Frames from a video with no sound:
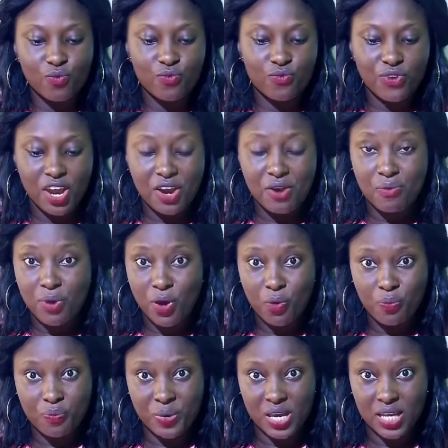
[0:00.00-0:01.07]
well
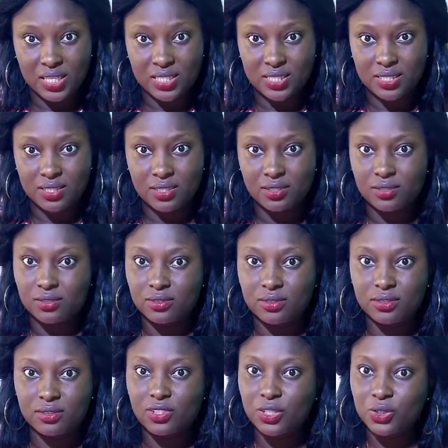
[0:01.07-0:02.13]
baked,
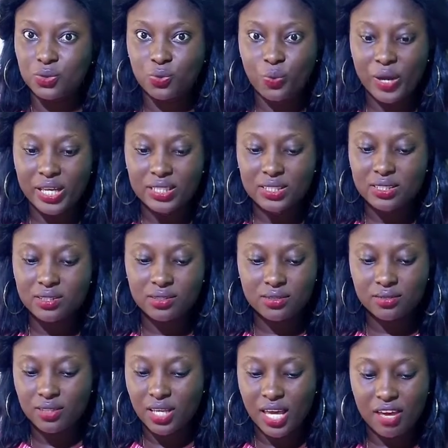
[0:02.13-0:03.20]
not wet.
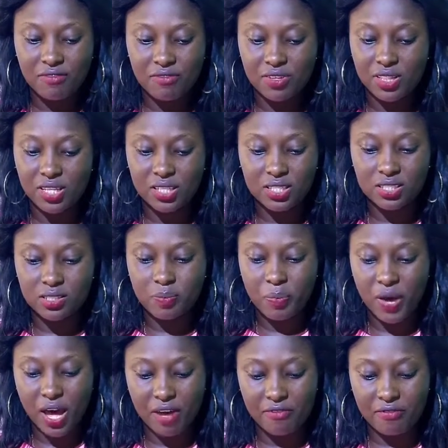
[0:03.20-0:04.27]
Everything is
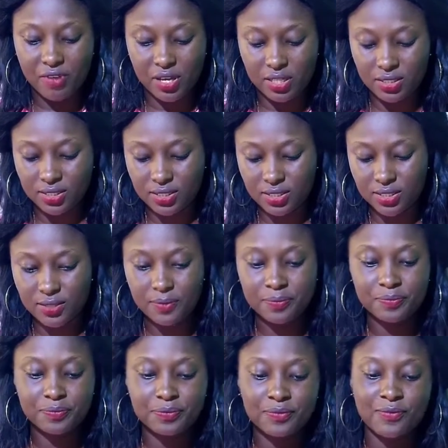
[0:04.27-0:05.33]
perfect.
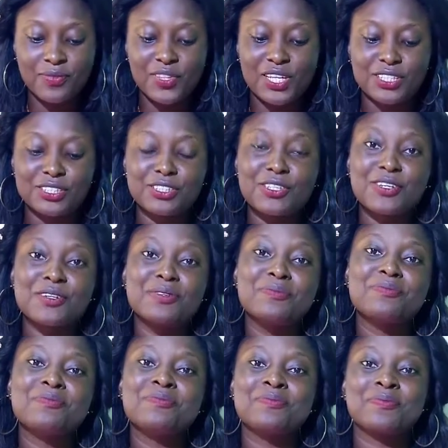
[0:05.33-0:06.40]
So
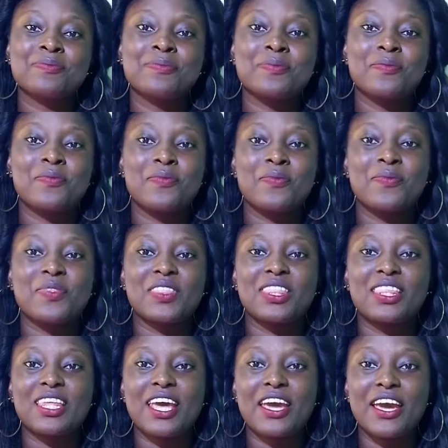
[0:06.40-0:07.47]

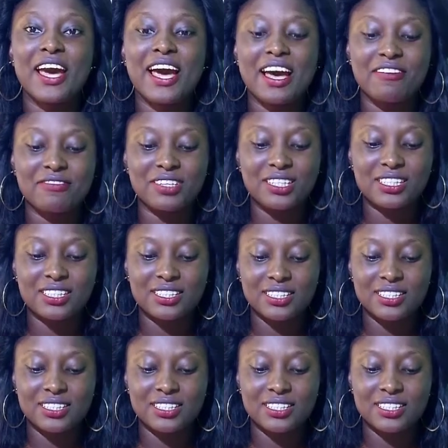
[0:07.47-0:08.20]
there you have it.